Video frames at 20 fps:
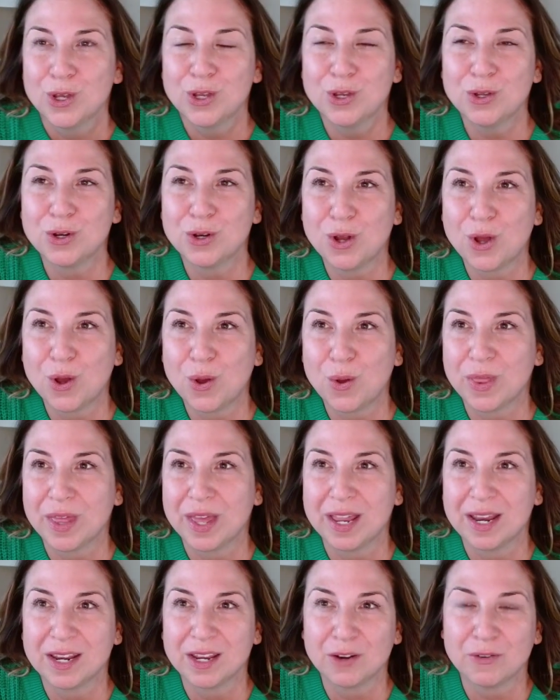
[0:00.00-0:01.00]
you to know
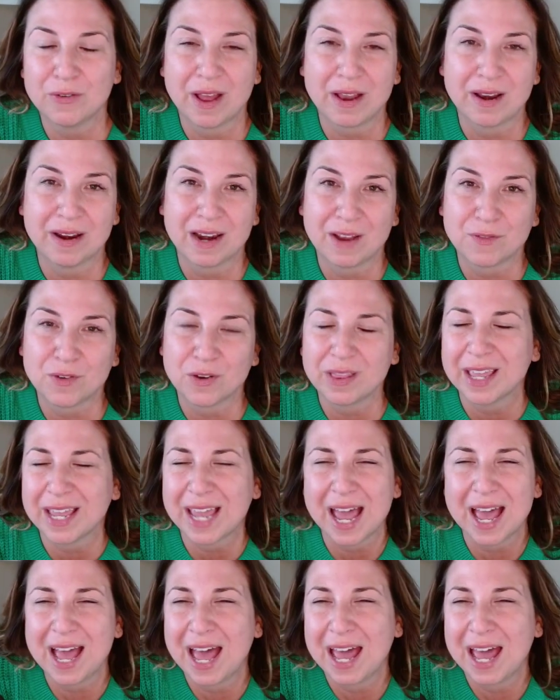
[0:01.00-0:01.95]
that you're not an after, like,